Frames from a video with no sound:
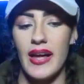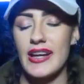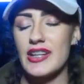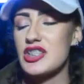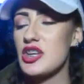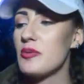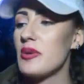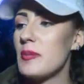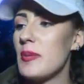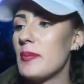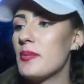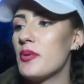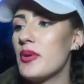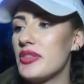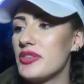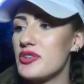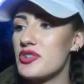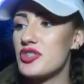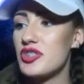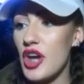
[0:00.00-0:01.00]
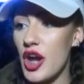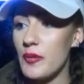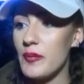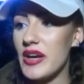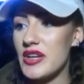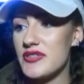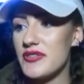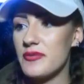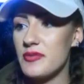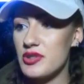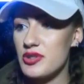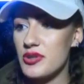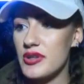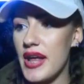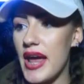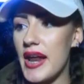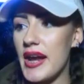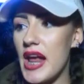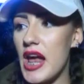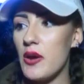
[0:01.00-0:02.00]
Like, so many people went through so much from the
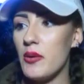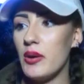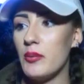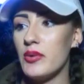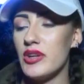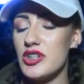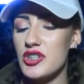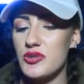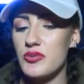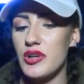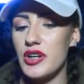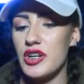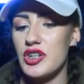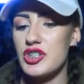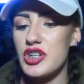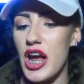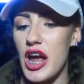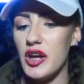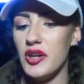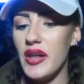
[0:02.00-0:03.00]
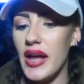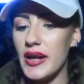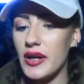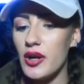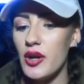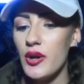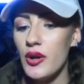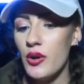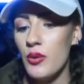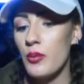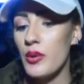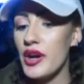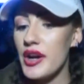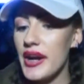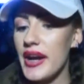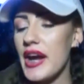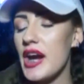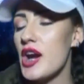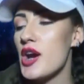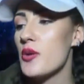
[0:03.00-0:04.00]
tornado, and we just wanted to show, like,
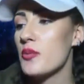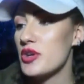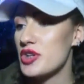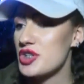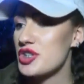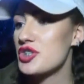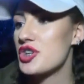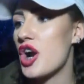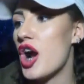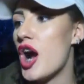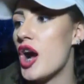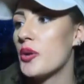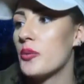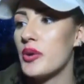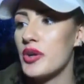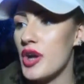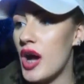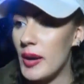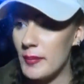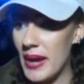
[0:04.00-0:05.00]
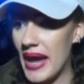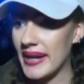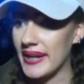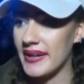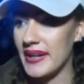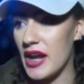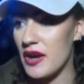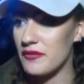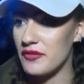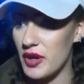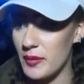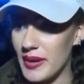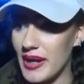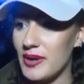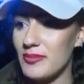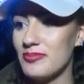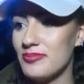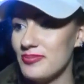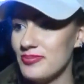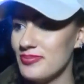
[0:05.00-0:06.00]
we're here, we're strong, we're not backing down
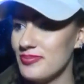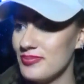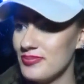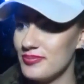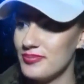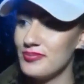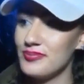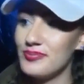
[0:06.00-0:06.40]
from it.